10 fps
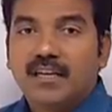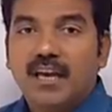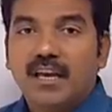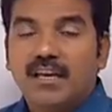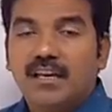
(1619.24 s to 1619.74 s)

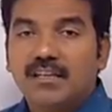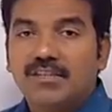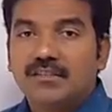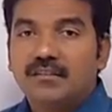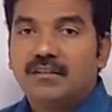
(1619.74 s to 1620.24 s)
then k
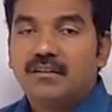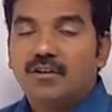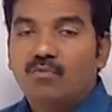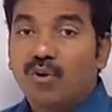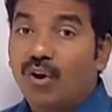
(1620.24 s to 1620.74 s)
is
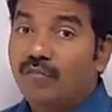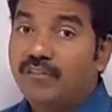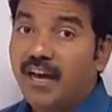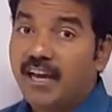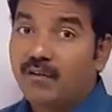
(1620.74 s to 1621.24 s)
one
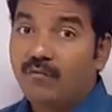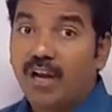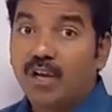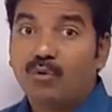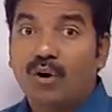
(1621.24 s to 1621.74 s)
of the
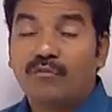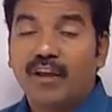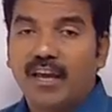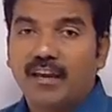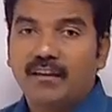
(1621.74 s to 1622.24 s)
eigenvalue
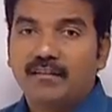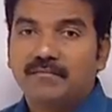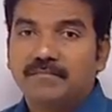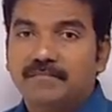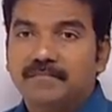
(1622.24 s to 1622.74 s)
of A.